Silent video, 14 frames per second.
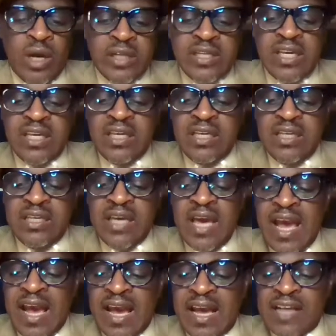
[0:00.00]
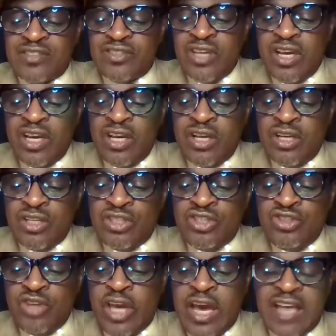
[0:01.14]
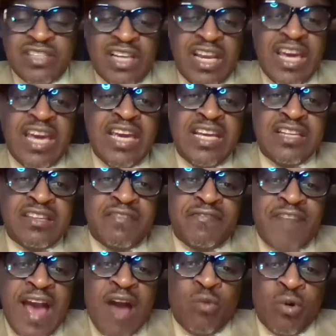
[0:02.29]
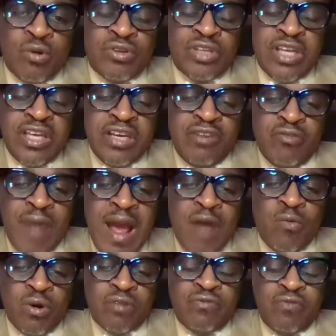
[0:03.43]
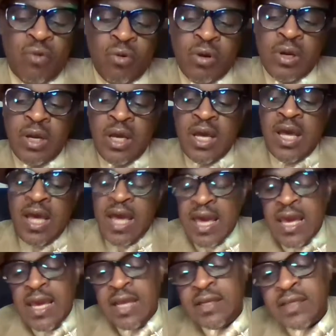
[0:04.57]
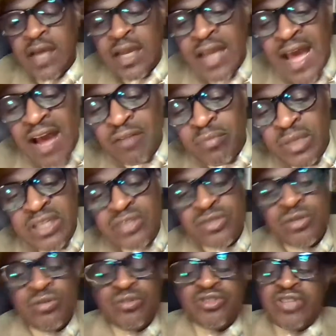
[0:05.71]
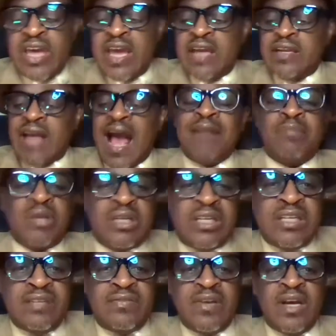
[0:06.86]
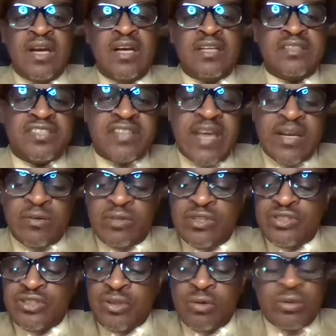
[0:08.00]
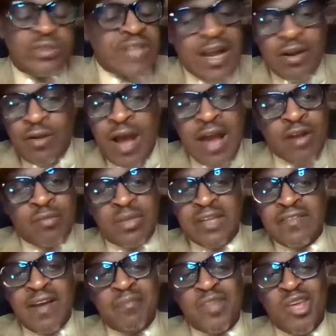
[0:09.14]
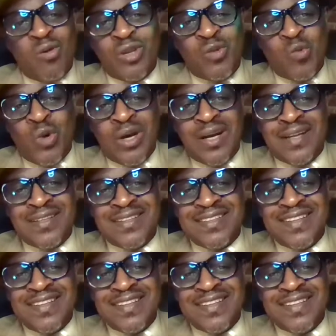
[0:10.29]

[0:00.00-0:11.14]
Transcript: he has laid the groundwork for, and allowed me to stand, I believe, to stand on his shoulders. I don't believe I'm the only one,